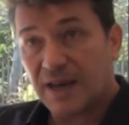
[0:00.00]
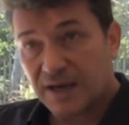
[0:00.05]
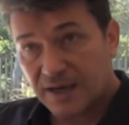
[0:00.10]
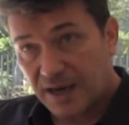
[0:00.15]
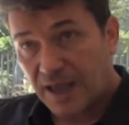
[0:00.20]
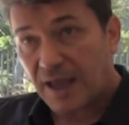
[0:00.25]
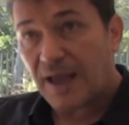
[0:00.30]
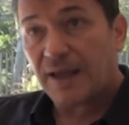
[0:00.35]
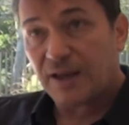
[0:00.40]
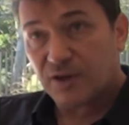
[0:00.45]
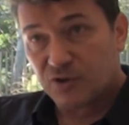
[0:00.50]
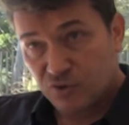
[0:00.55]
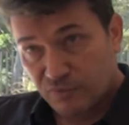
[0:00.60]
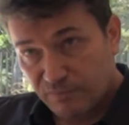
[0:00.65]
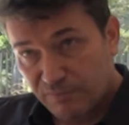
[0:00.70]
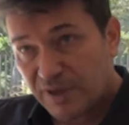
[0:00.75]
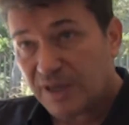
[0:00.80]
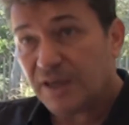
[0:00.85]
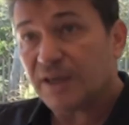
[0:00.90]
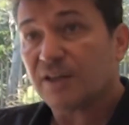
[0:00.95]
And
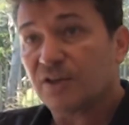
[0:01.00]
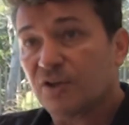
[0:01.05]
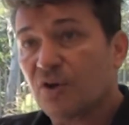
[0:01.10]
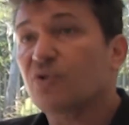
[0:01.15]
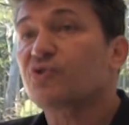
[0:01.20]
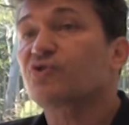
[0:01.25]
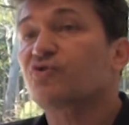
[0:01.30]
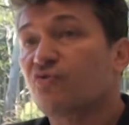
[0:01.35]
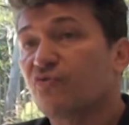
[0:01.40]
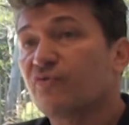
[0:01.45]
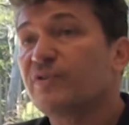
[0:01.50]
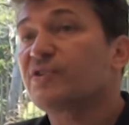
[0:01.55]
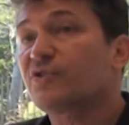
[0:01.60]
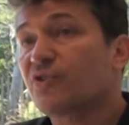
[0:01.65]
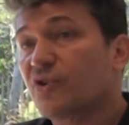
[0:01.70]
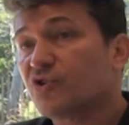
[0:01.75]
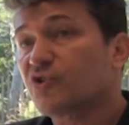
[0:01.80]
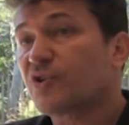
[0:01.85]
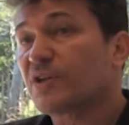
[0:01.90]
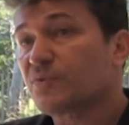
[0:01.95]
to me, it goes to
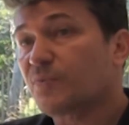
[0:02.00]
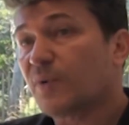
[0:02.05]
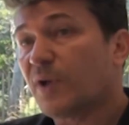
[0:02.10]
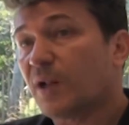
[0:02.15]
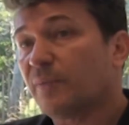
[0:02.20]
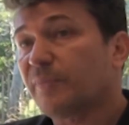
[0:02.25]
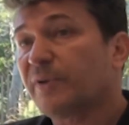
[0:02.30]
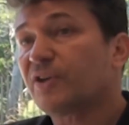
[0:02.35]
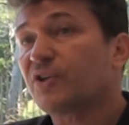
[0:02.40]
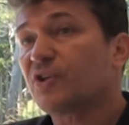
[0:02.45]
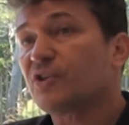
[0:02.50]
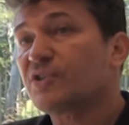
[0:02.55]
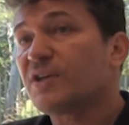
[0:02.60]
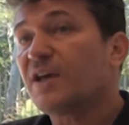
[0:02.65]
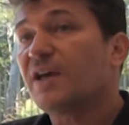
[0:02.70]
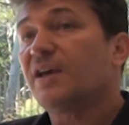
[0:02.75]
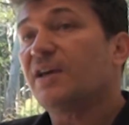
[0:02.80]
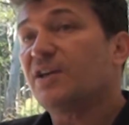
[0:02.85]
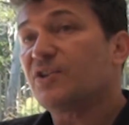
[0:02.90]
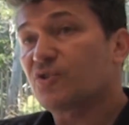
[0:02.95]
research as well,
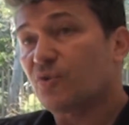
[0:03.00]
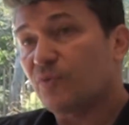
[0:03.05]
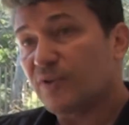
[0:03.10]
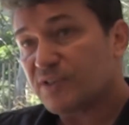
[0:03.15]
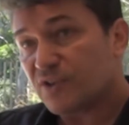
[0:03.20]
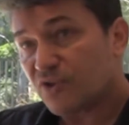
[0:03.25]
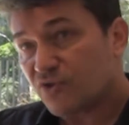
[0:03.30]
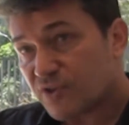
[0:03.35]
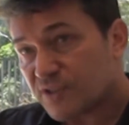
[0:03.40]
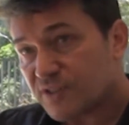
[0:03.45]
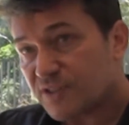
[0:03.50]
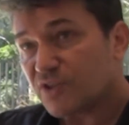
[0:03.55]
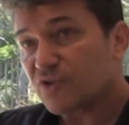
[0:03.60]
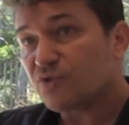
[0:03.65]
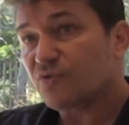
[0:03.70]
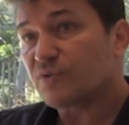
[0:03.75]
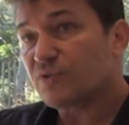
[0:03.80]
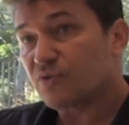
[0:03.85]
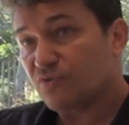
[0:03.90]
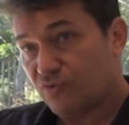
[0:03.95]
because it's always
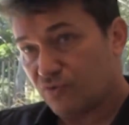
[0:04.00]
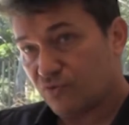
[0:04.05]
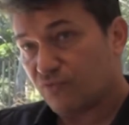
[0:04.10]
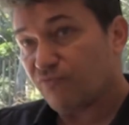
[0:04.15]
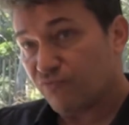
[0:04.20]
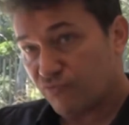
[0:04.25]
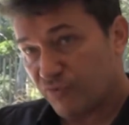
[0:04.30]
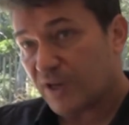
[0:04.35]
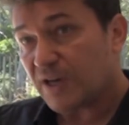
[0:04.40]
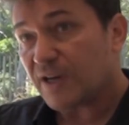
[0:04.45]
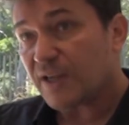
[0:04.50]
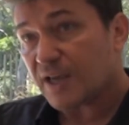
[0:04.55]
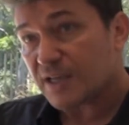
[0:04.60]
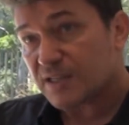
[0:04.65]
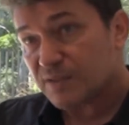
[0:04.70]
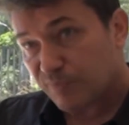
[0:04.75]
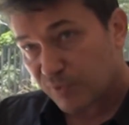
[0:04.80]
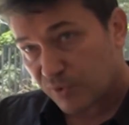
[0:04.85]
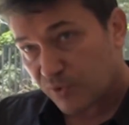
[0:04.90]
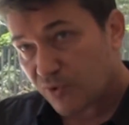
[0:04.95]
interesting to
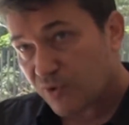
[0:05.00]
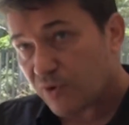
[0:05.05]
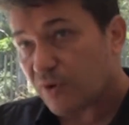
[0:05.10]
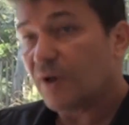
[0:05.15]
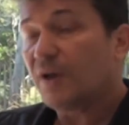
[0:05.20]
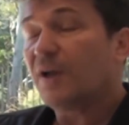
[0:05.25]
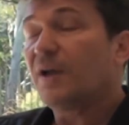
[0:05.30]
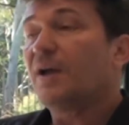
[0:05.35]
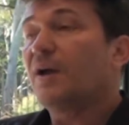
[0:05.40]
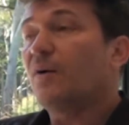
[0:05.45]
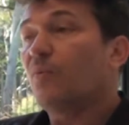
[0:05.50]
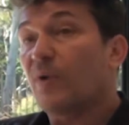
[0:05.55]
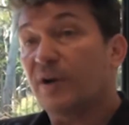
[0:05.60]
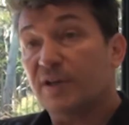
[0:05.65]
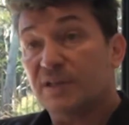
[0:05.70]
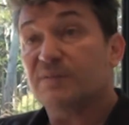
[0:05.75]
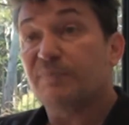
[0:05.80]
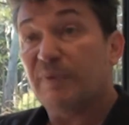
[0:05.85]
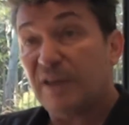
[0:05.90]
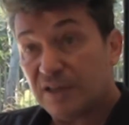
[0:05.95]
really explore
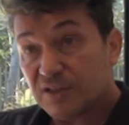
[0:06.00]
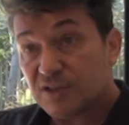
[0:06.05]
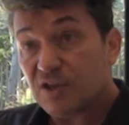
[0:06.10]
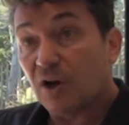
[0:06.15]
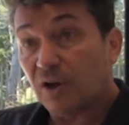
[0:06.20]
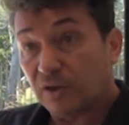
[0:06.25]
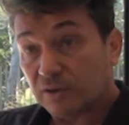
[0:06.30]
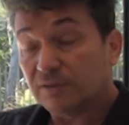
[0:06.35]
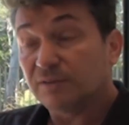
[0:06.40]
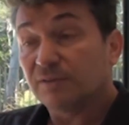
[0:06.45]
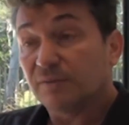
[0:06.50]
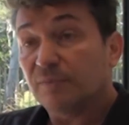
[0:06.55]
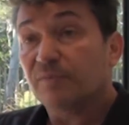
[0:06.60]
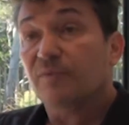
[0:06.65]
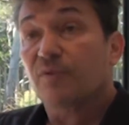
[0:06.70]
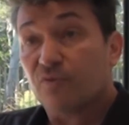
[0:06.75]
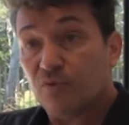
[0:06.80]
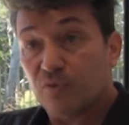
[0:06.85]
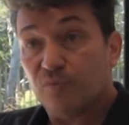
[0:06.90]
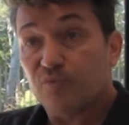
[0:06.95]
what is being
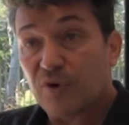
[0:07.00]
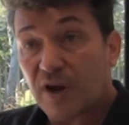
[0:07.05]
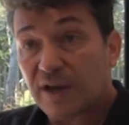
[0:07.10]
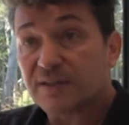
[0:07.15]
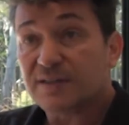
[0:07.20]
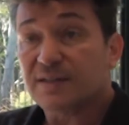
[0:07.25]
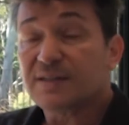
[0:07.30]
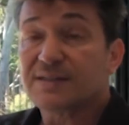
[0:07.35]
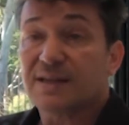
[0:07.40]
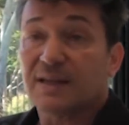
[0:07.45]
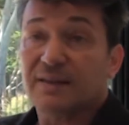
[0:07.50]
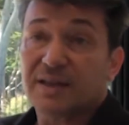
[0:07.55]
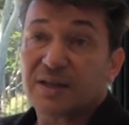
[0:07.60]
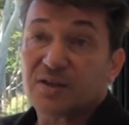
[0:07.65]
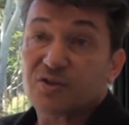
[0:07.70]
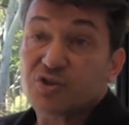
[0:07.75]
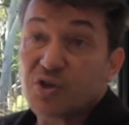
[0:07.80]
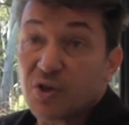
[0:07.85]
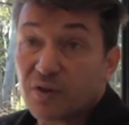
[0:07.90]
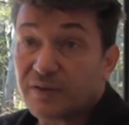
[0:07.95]
done through practice
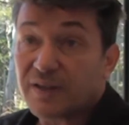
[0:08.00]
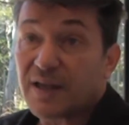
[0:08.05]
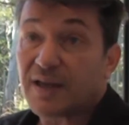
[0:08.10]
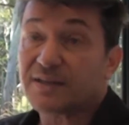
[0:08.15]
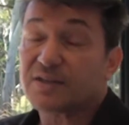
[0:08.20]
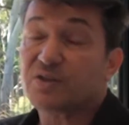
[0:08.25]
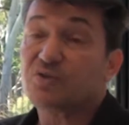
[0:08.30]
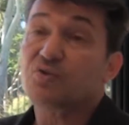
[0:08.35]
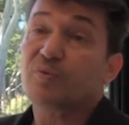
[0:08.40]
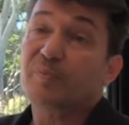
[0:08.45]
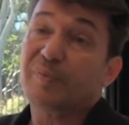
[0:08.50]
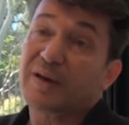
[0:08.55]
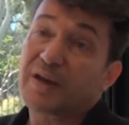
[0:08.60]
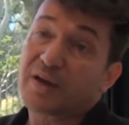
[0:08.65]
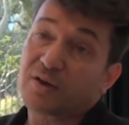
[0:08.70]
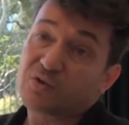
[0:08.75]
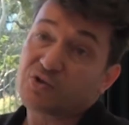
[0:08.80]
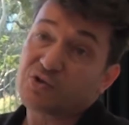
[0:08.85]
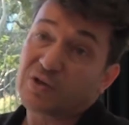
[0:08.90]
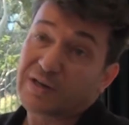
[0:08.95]
and then turn that into
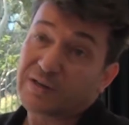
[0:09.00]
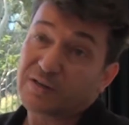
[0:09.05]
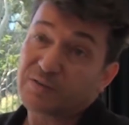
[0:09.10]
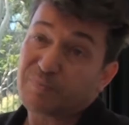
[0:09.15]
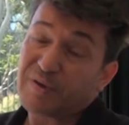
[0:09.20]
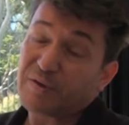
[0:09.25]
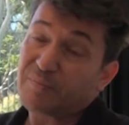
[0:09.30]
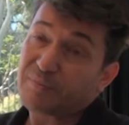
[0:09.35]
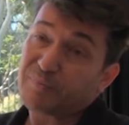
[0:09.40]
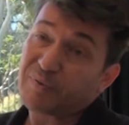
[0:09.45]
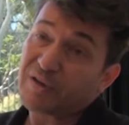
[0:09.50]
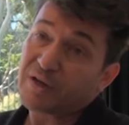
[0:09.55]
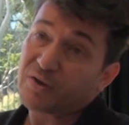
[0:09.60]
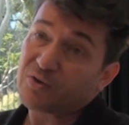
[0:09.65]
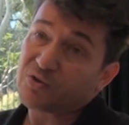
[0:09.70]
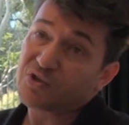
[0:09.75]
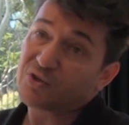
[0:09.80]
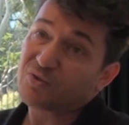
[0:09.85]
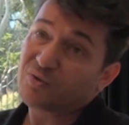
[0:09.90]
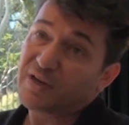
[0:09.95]

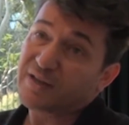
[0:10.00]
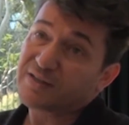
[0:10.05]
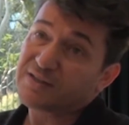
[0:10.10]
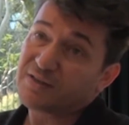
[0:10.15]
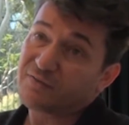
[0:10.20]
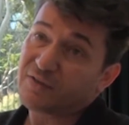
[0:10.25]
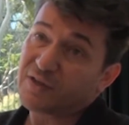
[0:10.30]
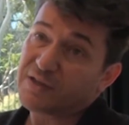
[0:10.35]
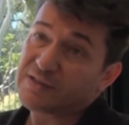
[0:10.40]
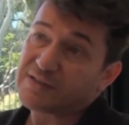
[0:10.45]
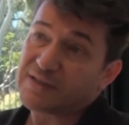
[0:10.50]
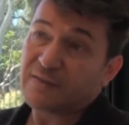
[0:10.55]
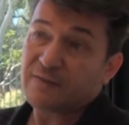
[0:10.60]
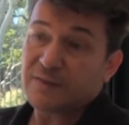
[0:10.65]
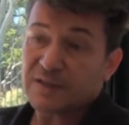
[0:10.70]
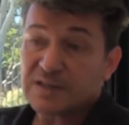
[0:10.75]
pedagogical activities.